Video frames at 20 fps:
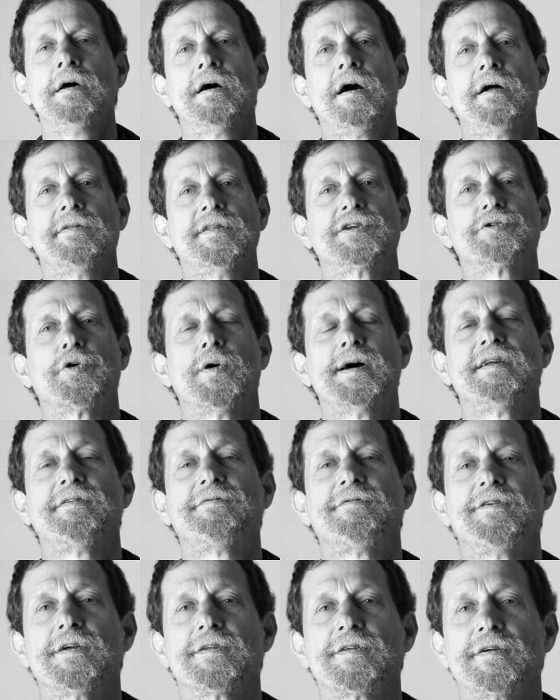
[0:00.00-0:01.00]
On the
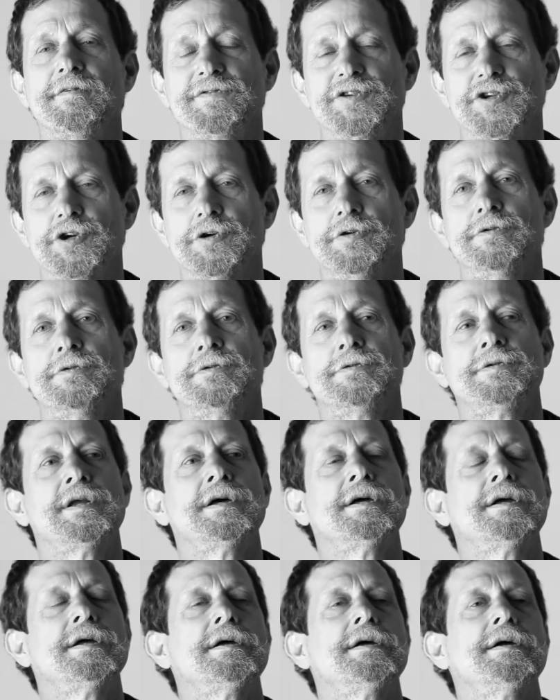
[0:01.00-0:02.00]
25th of June,
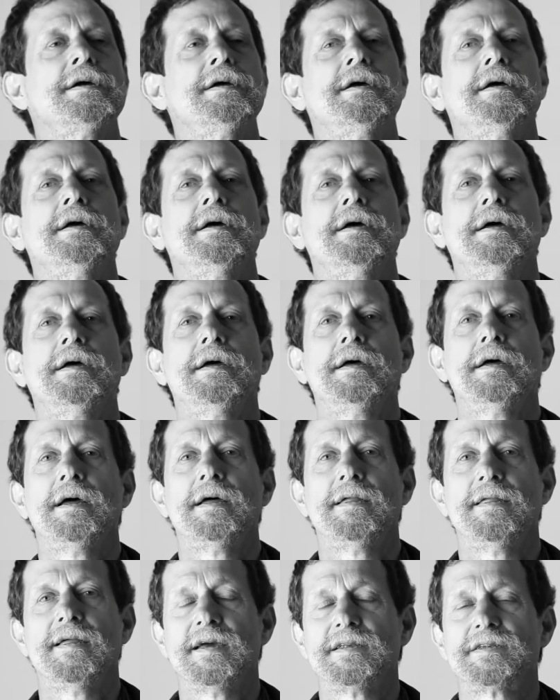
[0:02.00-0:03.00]

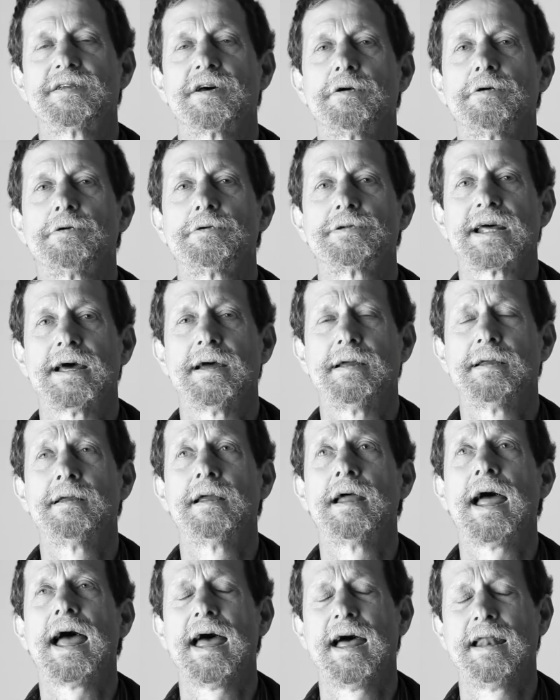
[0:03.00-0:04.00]
they told
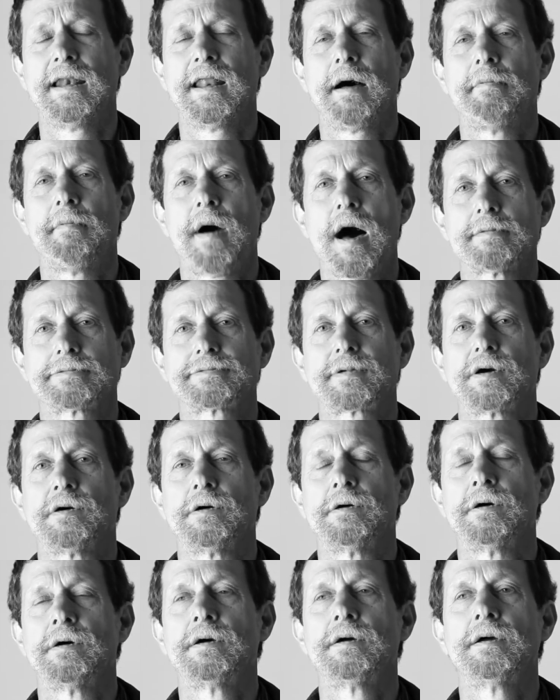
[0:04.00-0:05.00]
El
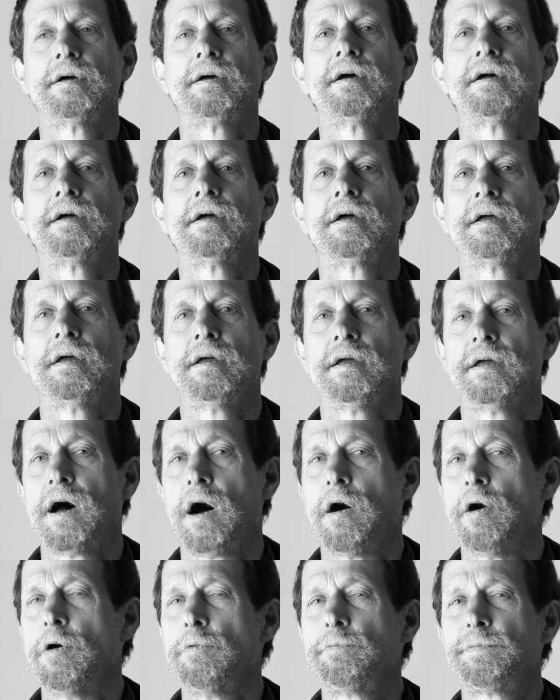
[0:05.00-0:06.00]
Amargo
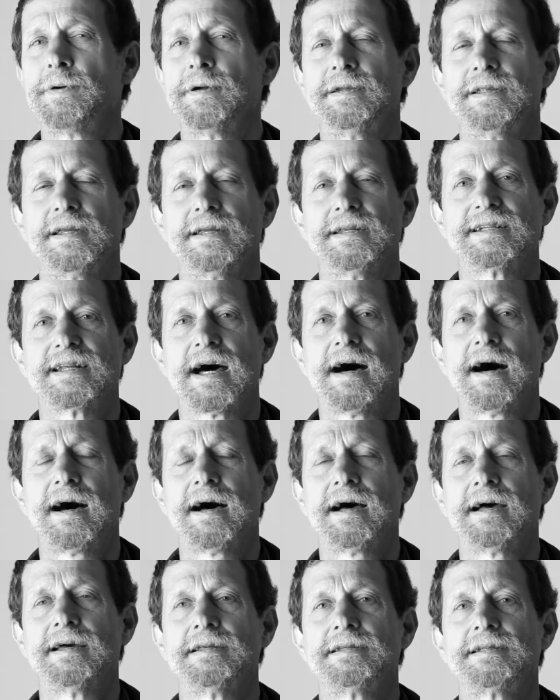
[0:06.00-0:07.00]
opened his
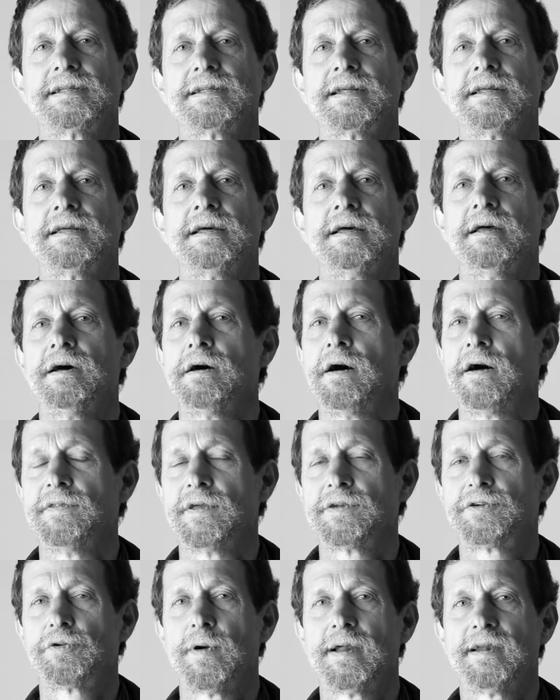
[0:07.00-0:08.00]
eyes. On
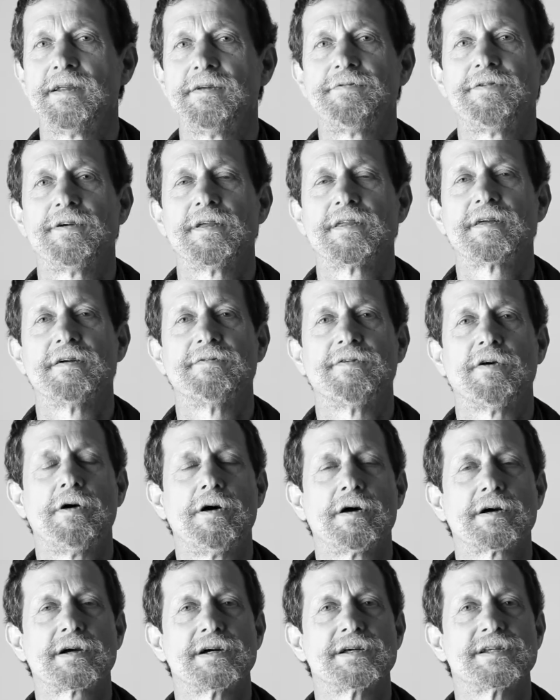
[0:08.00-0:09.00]
the 25th of
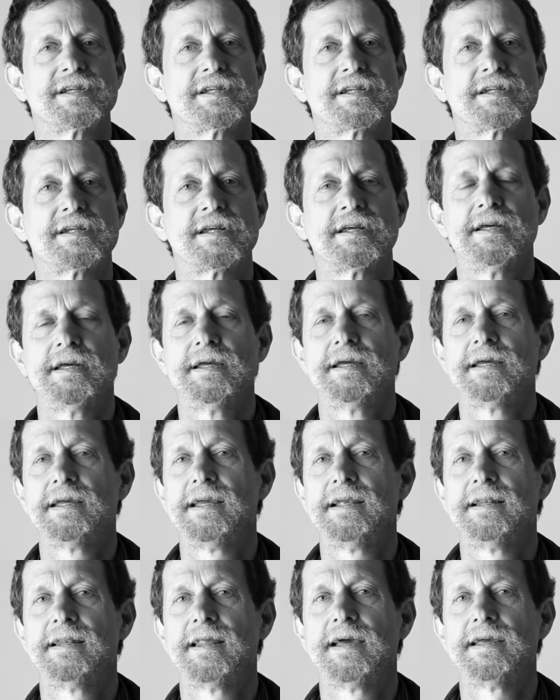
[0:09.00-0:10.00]
August,
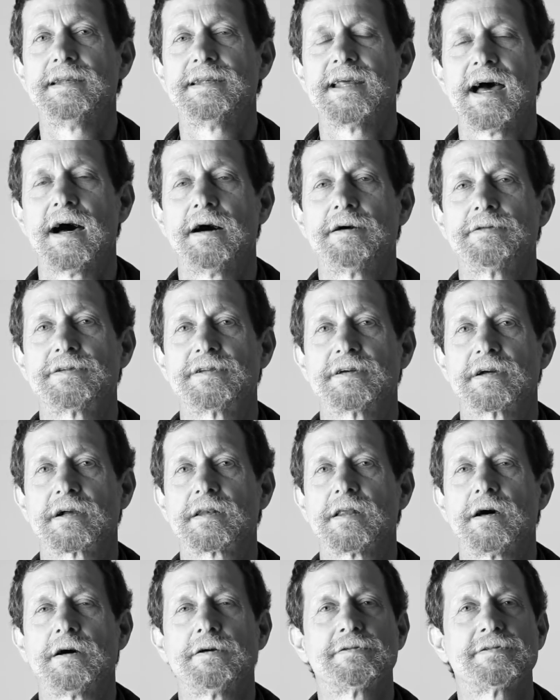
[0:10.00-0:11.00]
he lay down to
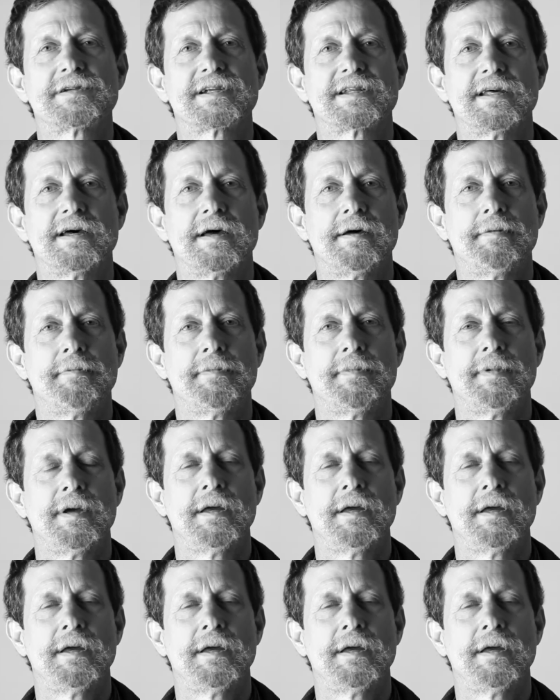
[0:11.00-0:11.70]
close them.